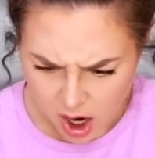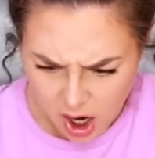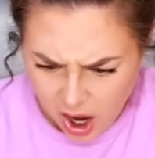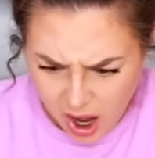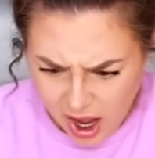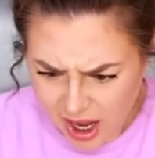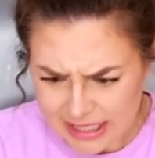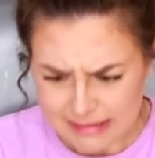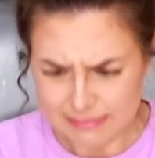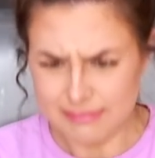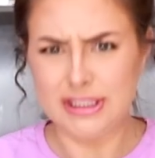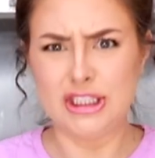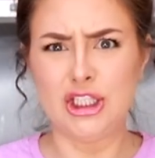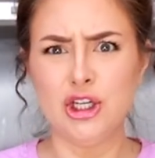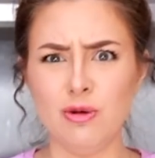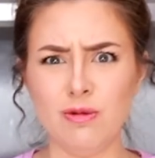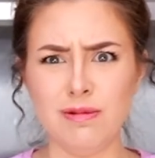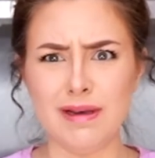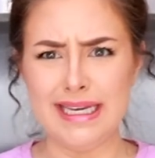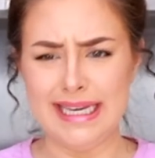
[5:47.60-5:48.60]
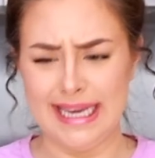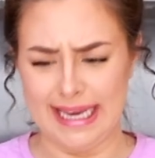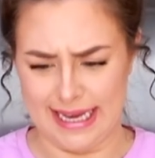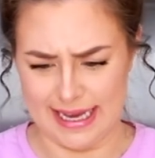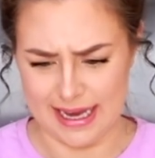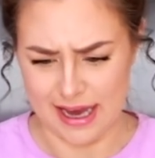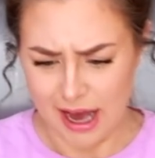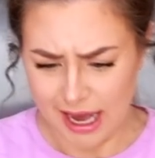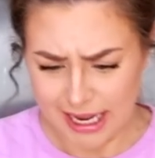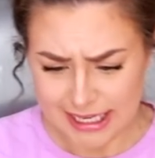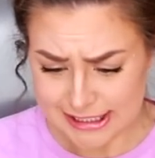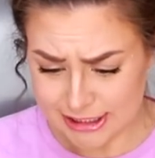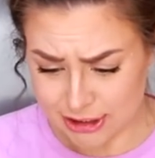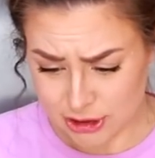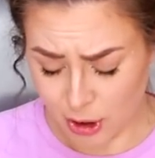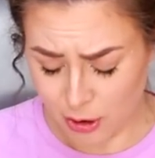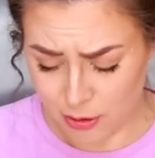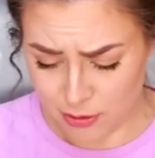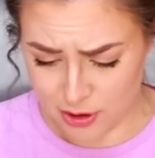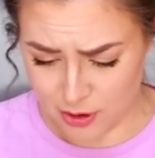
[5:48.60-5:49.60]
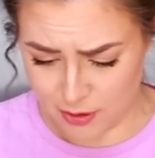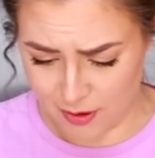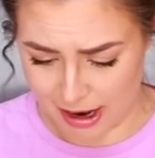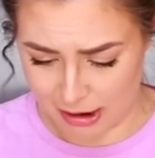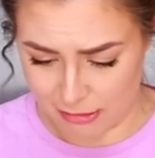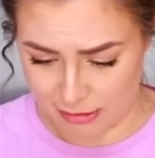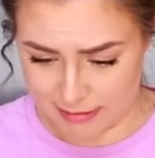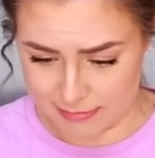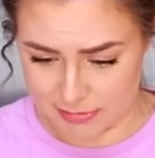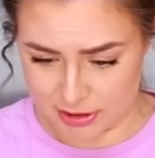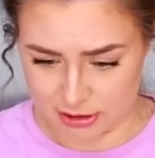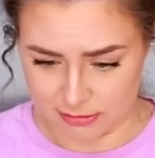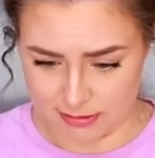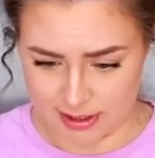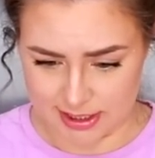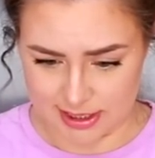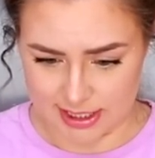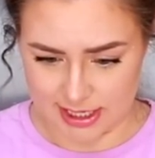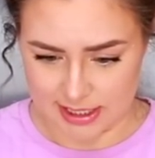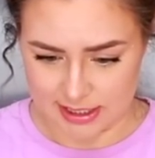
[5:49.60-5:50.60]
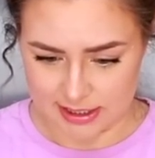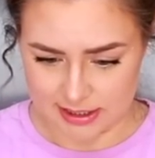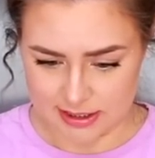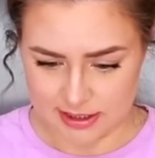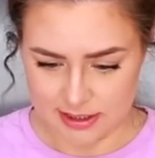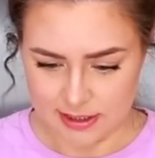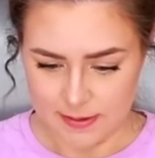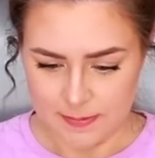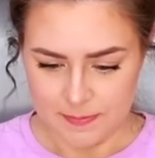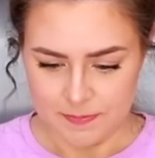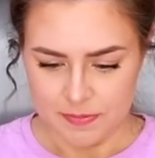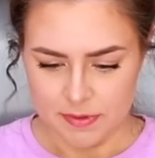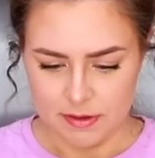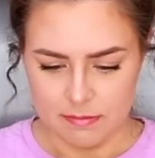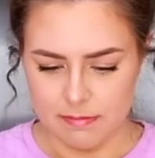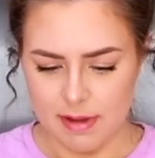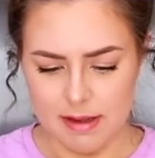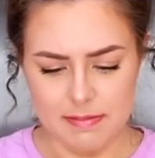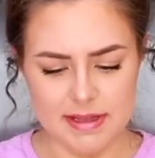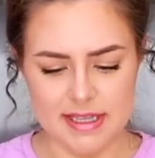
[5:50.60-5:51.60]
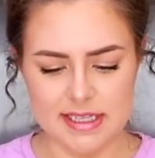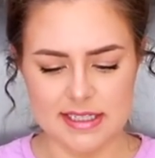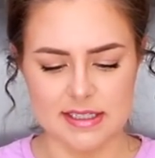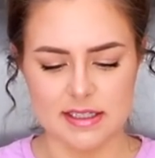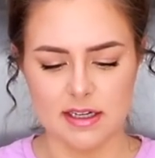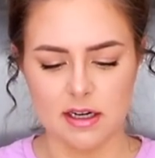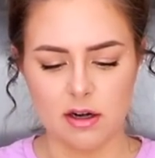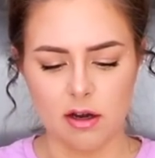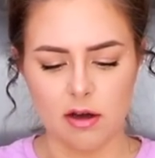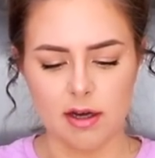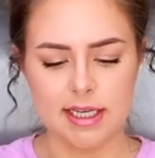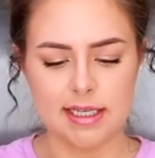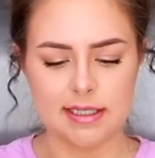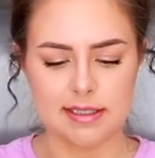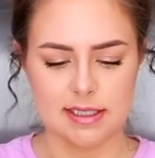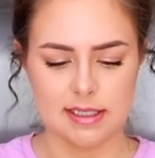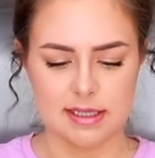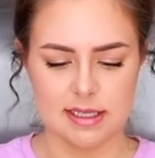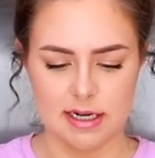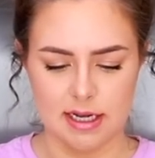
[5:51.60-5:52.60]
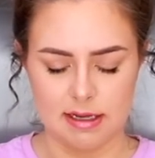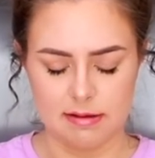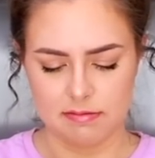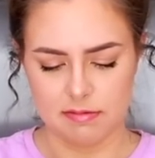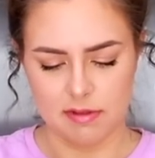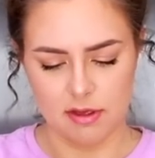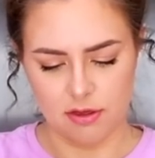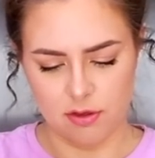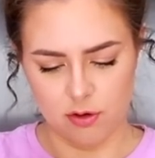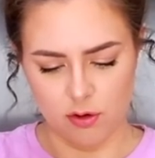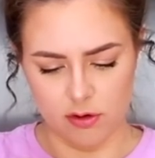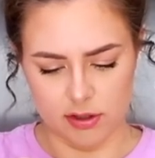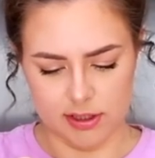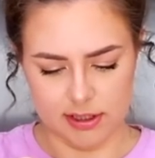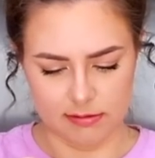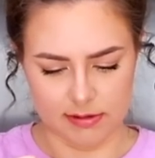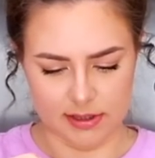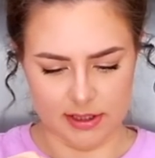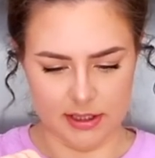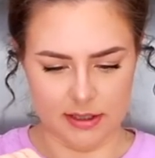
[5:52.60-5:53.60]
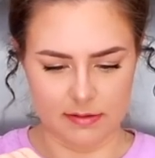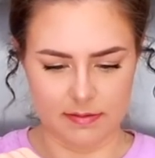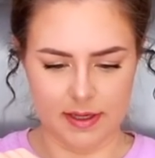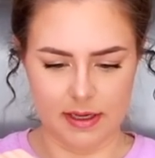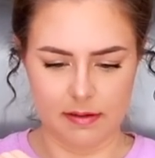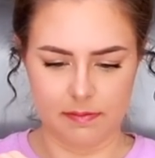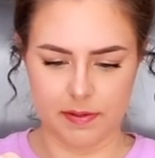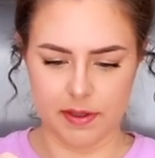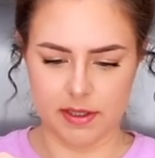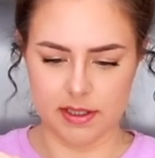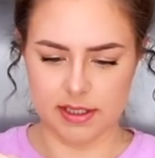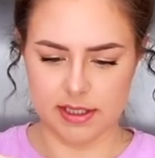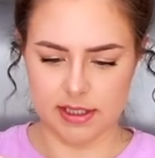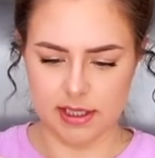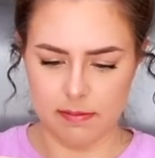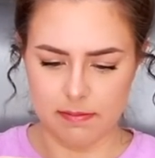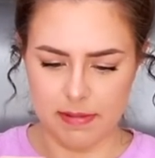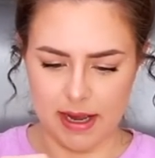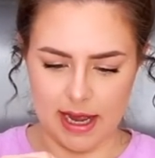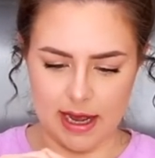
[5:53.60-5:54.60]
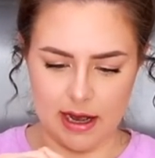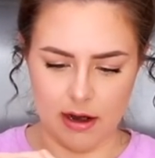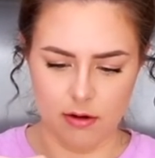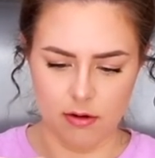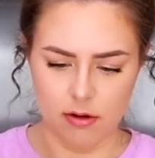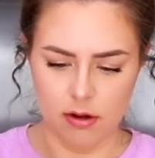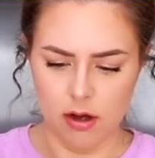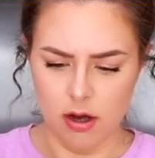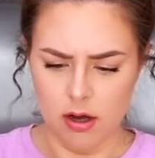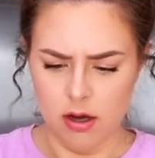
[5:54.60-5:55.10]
I'm doing it! I don't know how I'm doing this. Maybe this is a lot easier than I thought it was going to be, because somehow